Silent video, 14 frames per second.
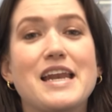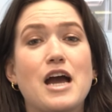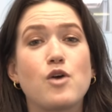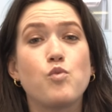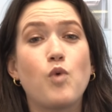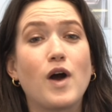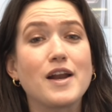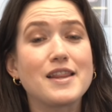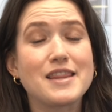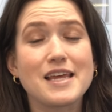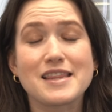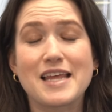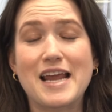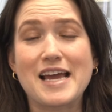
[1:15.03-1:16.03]
Now, one
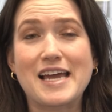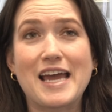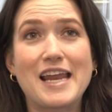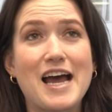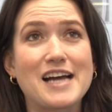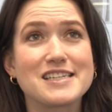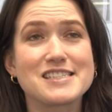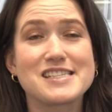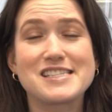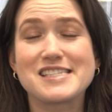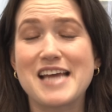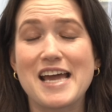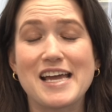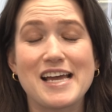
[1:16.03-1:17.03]
thing that I cannot
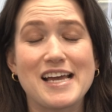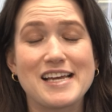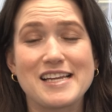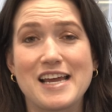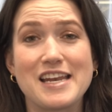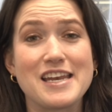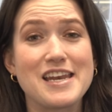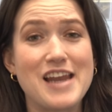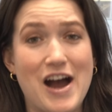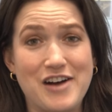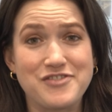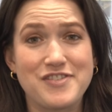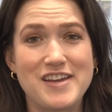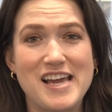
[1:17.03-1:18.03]
state
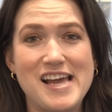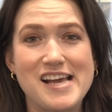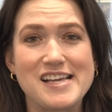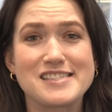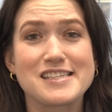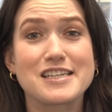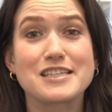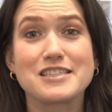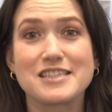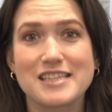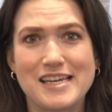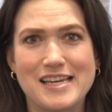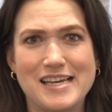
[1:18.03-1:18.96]
enough is clean